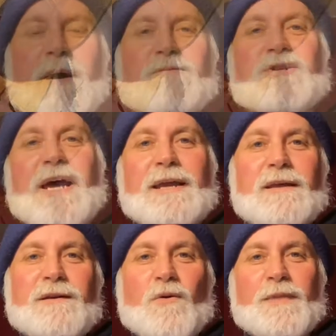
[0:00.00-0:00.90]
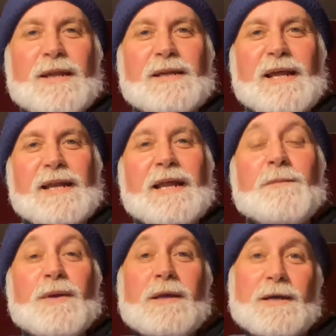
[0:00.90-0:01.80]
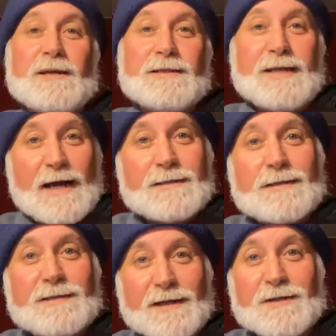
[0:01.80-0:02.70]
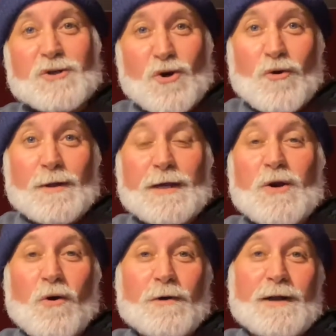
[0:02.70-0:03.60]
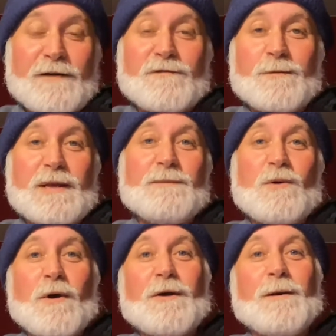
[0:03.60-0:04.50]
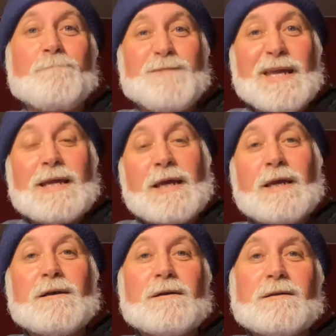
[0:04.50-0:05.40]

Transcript: I'm Shaggy the Opinionated Hippie in a Texas that is currently cold enough for me to be wearing a beanie.